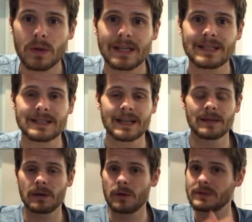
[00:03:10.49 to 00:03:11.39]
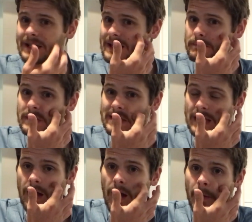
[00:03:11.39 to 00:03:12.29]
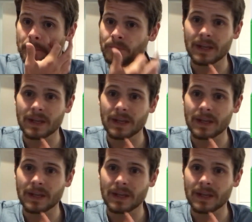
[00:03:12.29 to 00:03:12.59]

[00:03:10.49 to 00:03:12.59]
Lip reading: we can see at the moment, and it's bizarre.